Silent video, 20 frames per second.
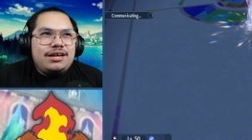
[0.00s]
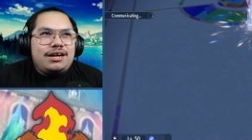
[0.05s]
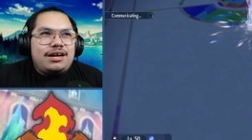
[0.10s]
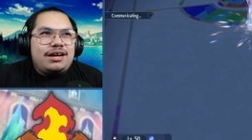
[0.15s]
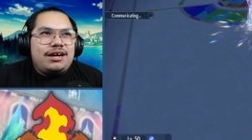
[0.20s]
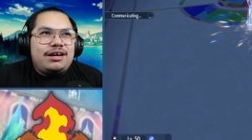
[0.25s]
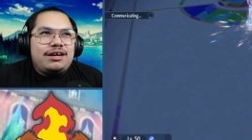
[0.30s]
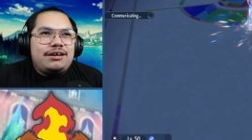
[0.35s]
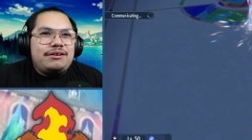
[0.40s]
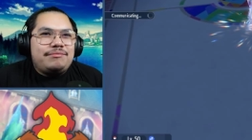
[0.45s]

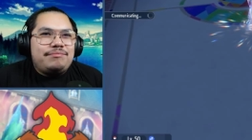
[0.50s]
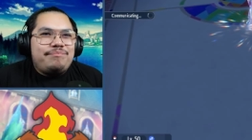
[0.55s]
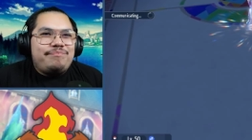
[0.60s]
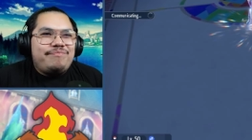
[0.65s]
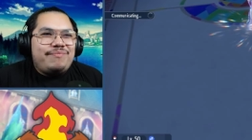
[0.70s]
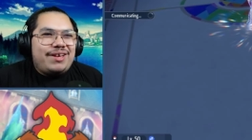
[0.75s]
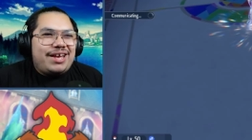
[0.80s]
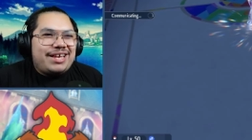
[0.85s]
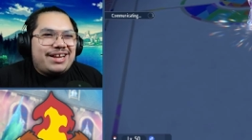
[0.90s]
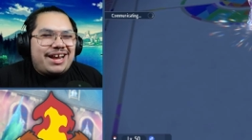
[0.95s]
Uh,
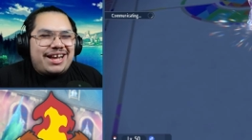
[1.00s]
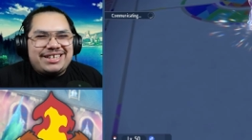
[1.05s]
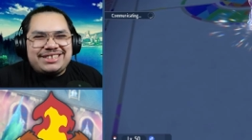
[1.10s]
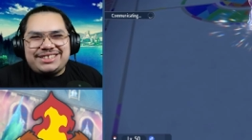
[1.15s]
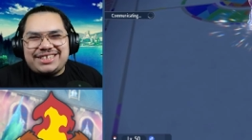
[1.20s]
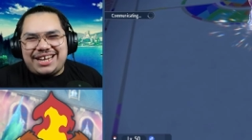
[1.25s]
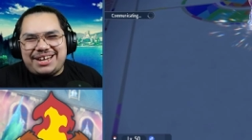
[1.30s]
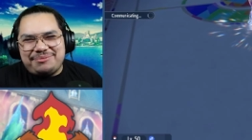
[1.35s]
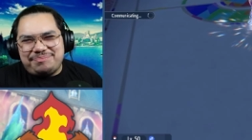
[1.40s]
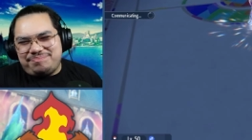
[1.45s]
in
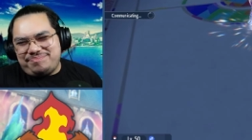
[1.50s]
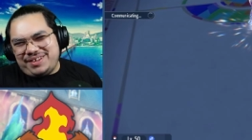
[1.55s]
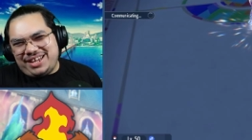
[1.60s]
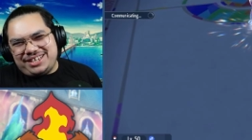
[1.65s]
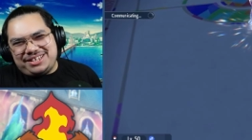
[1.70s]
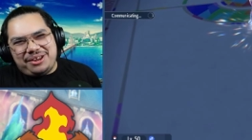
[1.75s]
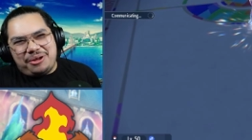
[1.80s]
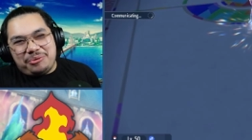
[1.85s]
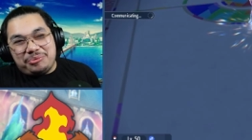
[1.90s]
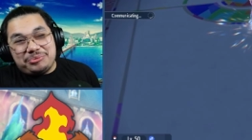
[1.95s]
hindsight, I, I
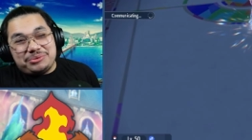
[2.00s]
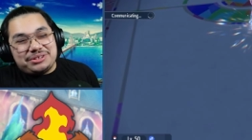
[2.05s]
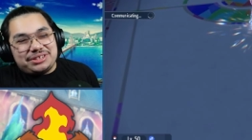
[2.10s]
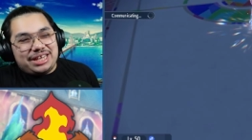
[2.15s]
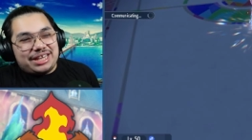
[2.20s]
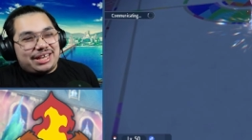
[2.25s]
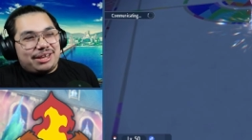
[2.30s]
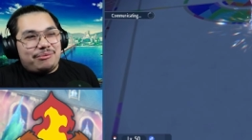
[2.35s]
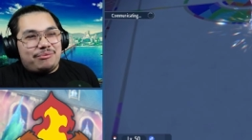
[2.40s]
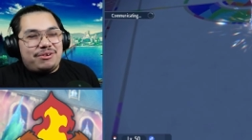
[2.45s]
don't
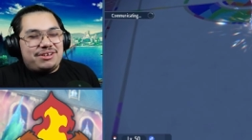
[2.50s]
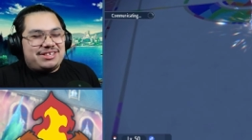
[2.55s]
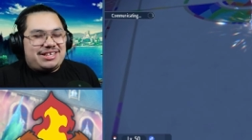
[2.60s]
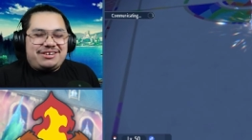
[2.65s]
think it was. I